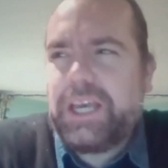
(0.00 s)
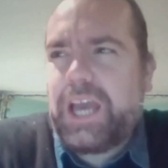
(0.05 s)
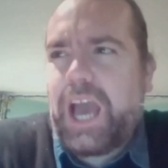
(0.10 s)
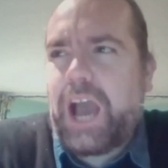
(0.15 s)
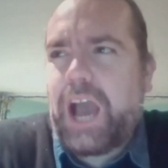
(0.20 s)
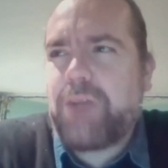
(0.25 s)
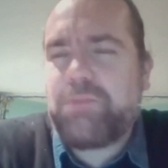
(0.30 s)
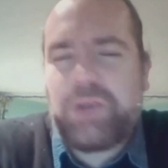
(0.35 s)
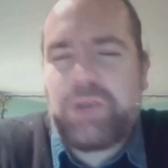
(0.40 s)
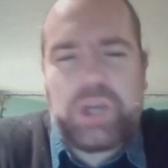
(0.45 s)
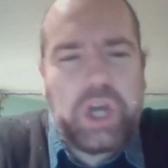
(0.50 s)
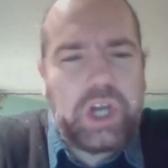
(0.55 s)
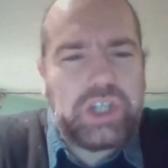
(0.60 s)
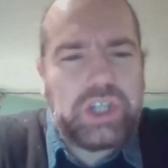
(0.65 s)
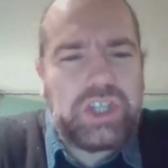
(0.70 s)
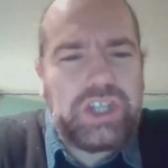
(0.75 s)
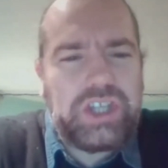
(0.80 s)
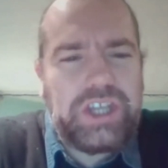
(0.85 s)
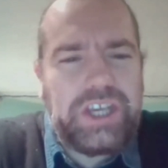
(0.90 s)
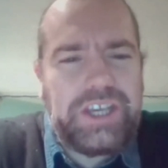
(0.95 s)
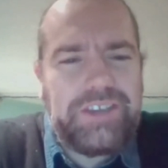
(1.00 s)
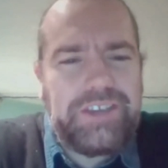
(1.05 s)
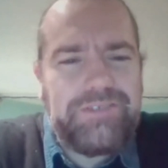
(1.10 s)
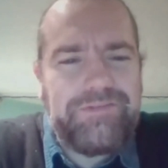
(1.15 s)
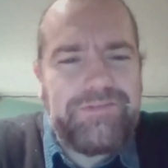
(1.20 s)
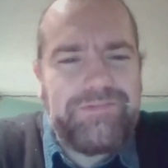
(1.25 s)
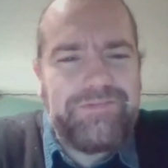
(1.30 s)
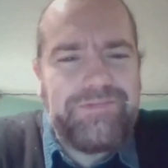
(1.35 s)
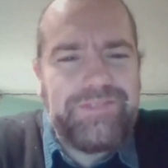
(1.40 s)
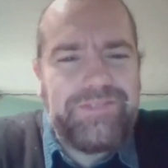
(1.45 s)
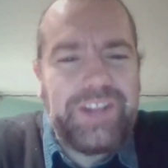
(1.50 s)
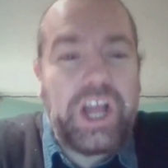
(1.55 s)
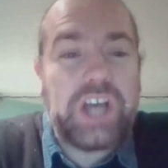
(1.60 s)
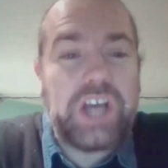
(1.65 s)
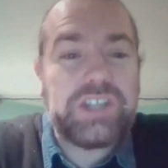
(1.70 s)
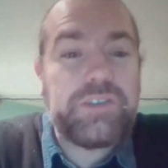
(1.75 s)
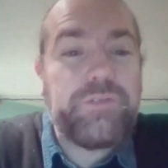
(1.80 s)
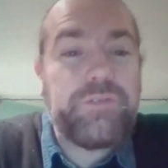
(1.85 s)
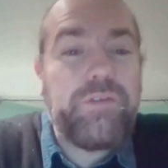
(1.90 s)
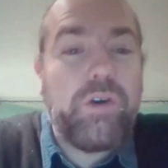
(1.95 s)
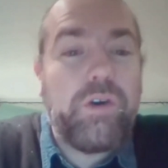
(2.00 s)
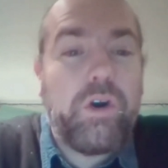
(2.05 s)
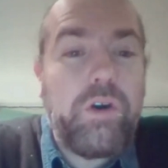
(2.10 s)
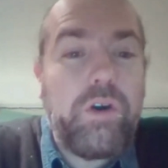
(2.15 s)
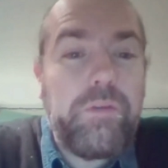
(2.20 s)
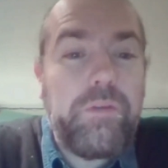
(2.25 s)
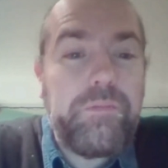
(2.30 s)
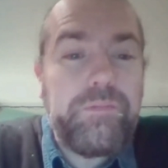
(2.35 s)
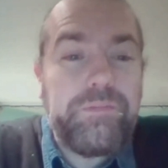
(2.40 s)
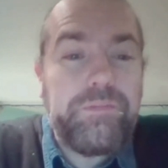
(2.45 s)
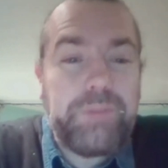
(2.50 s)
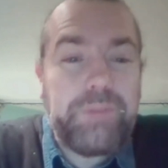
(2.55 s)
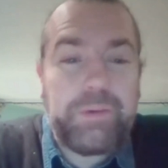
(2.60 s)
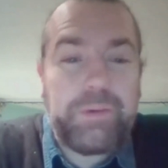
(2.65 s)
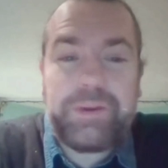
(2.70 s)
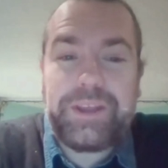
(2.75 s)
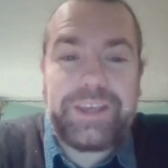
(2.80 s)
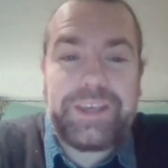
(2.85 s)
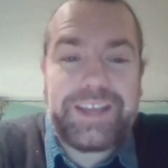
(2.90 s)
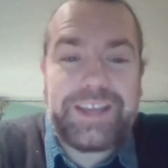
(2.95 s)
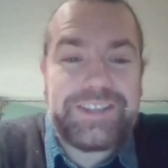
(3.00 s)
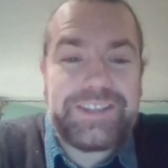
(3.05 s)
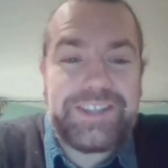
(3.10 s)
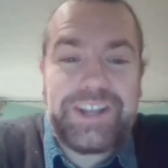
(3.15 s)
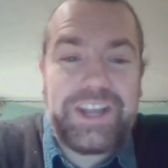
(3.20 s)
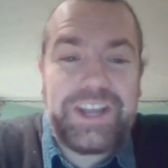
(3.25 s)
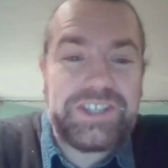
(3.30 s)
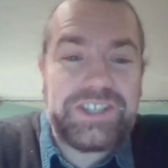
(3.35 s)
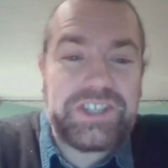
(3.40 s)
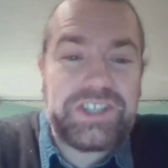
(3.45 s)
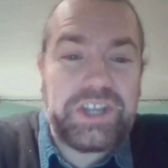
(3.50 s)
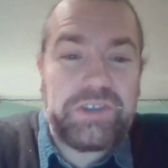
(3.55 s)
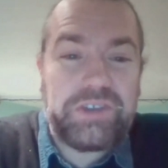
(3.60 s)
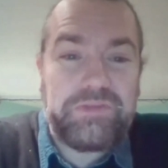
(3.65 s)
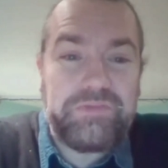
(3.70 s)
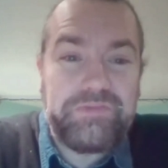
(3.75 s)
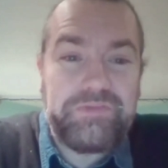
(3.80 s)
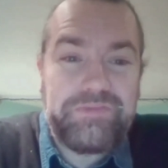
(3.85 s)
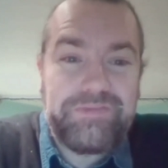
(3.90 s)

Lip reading: and we got to the last 4, but we didn't get to the last 2.